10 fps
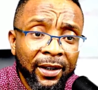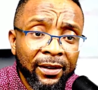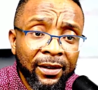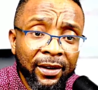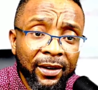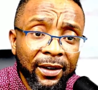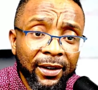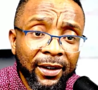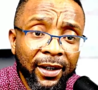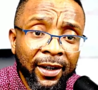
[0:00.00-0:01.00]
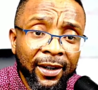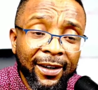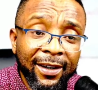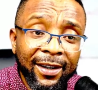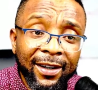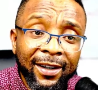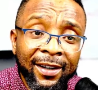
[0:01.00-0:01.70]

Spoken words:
the